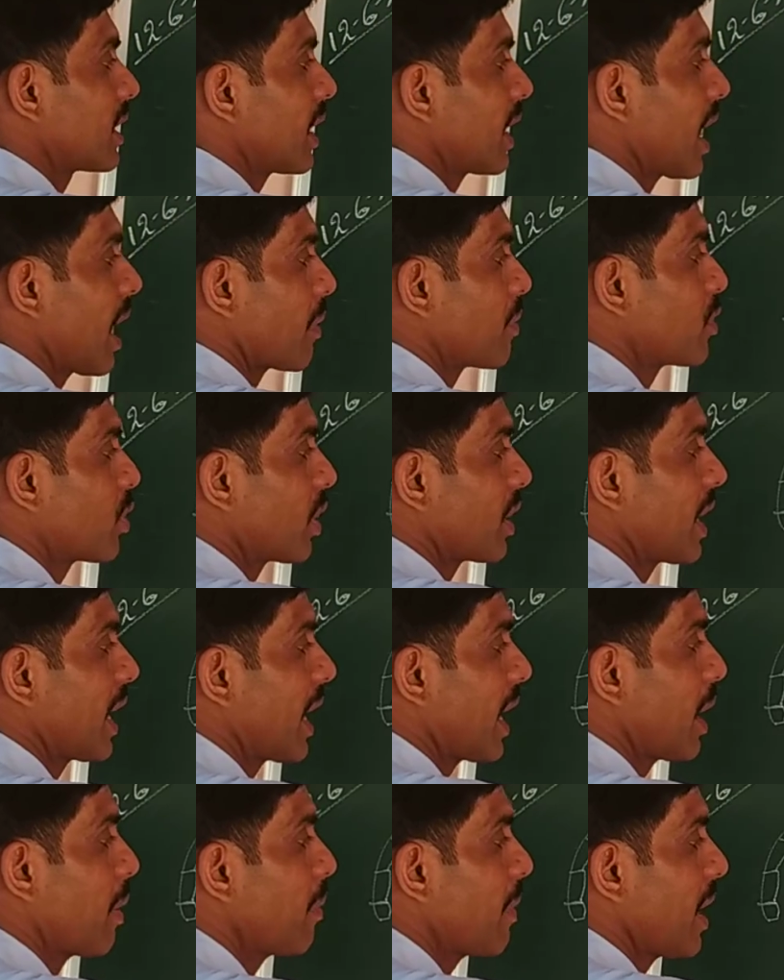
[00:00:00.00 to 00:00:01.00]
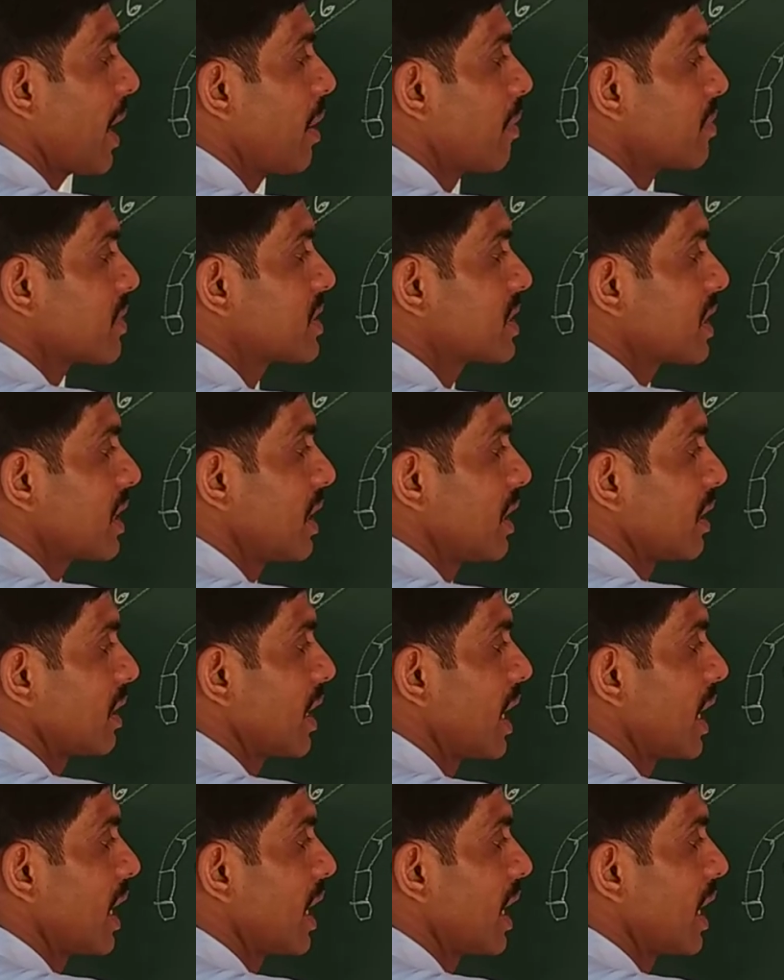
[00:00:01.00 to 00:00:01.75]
here I have drawn MMC,